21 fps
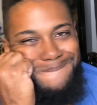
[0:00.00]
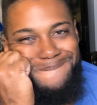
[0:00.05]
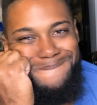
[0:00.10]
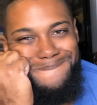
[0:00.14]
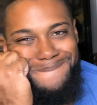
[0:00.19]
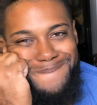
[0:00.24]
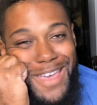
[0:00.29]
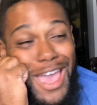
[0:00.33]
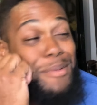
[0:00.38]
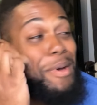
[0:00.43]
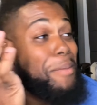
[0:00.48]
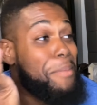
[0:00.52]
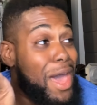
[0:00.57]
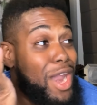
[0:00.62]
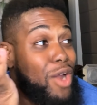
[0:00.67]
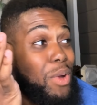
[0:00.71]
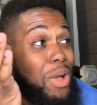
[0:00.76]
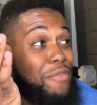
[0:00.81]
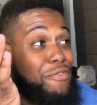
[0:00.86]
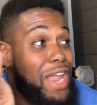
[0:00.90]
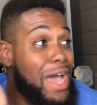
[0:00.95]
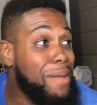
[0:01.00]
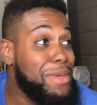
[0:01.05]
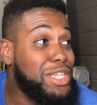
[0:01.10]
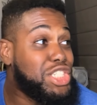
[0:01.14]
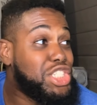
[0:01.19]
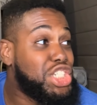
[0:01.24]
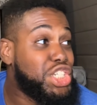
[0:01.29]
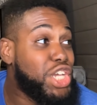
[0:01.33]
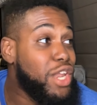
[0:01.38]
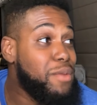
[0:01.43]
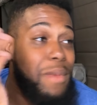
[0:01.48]
And by meta-relevant, I mean
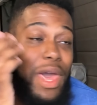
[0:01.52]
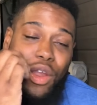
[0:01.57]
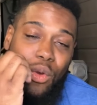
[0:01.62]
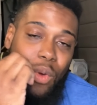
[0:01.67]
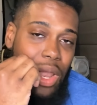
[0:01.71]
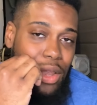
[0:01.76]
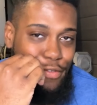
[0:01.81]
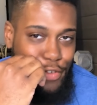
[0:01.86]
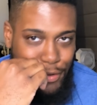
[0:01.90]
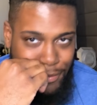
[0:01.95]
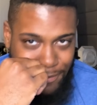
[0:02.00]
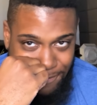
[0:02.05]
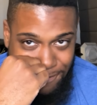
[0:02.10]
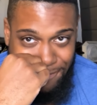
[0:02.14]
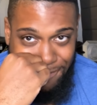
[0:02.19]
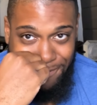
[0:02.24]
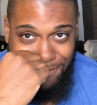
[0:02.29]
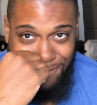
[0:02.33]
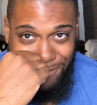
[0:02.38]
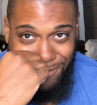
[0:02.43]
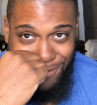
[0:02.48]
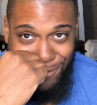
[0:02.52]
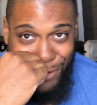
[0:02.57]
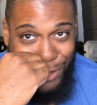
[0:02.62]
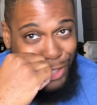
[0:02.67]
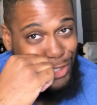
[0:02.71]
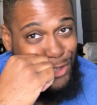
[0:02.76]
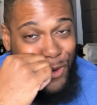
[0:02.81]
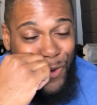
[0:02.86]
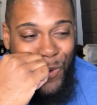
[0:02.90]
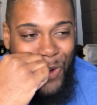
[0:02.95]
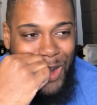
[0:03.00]
Shin meta-relevant, which is
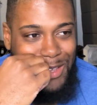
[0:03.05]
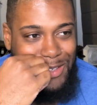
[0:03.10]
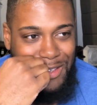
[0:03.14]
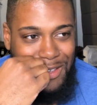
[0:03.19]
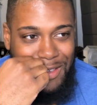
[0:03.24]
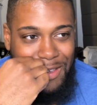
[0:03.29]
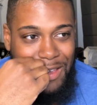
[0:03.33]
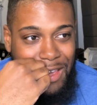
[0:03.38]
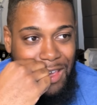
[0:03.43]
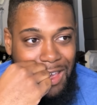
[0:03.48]
crazy.